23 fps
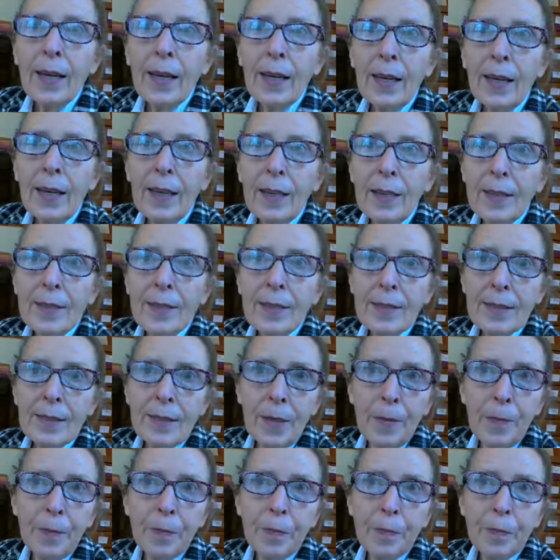is
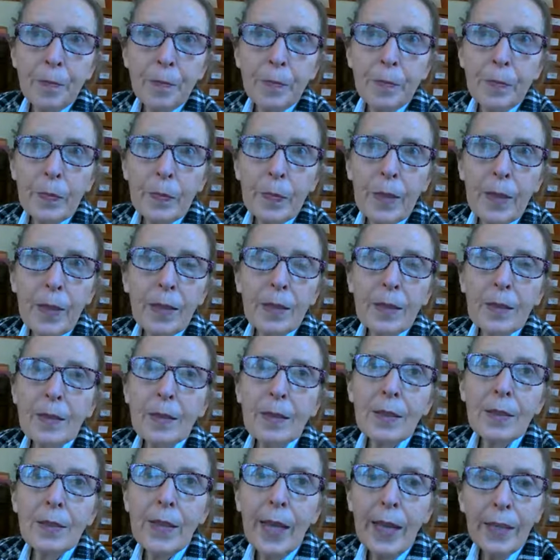
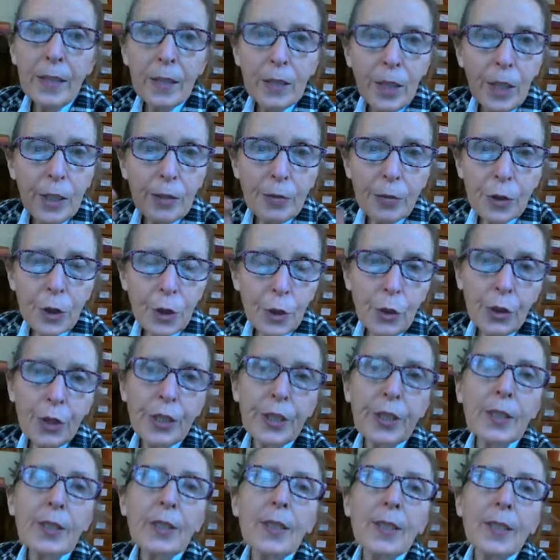like a lot of
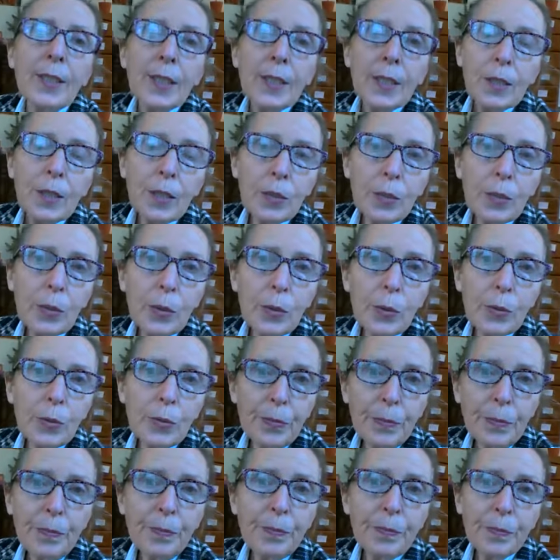sugar.
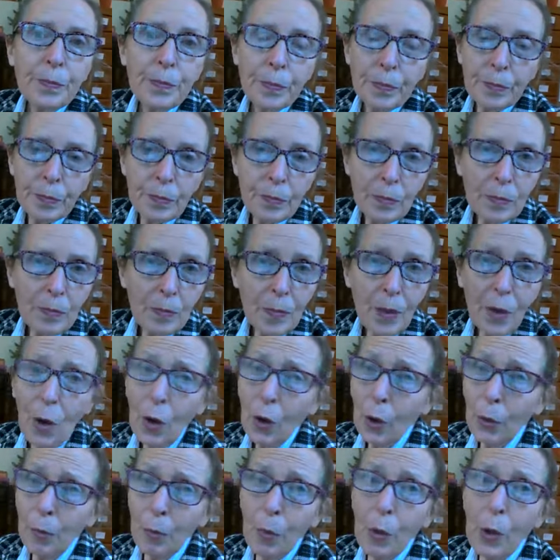Gluten,
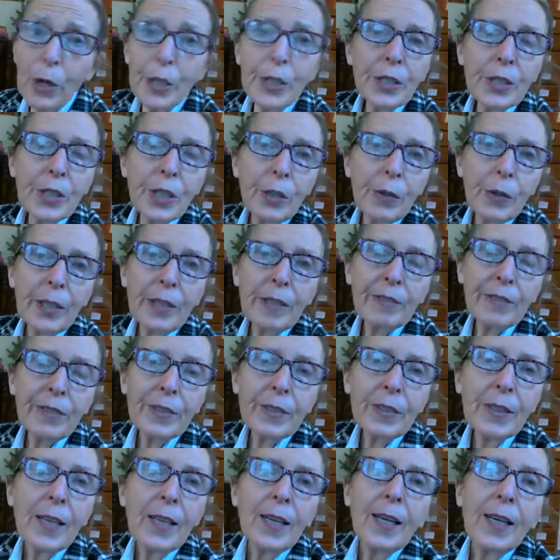or more so
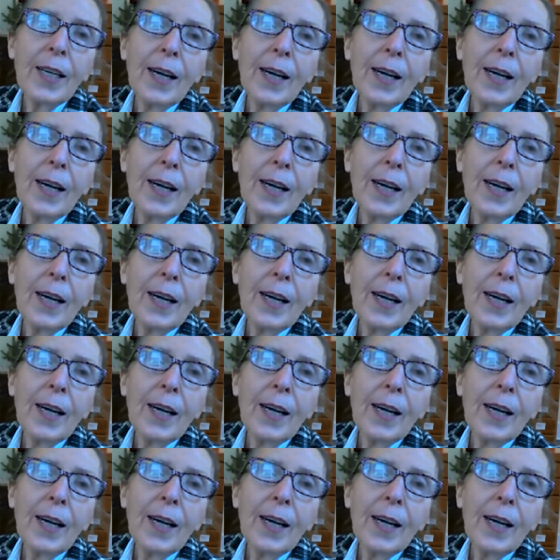even,